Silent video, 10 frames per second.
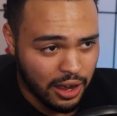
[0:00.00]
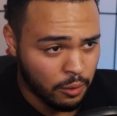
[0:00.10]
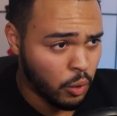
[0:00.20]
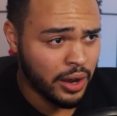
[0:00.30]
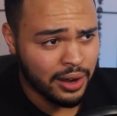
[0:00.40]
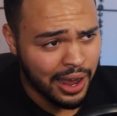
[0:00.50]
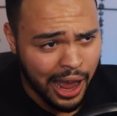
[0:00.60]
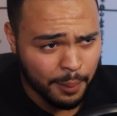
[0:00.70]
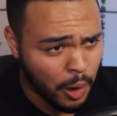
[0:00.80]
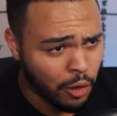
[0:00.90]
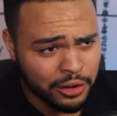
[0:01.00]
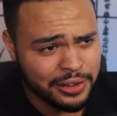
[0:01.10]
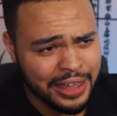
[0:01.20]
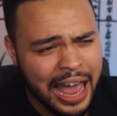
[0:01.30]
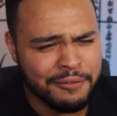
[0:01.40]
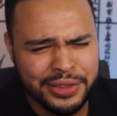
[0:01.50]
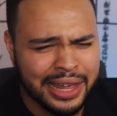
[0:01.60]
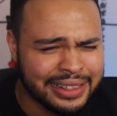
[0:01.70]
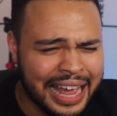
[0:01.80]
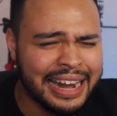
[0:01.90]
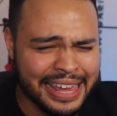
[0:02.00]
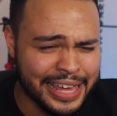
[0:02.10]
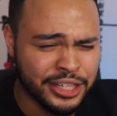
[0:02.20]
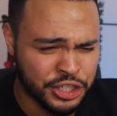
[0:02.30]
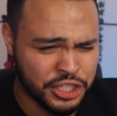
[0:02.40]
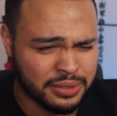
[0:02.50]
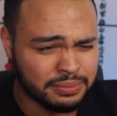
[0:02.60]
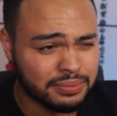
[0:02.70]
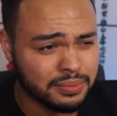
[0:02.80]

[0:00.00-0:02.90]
One, I'm already having like that itch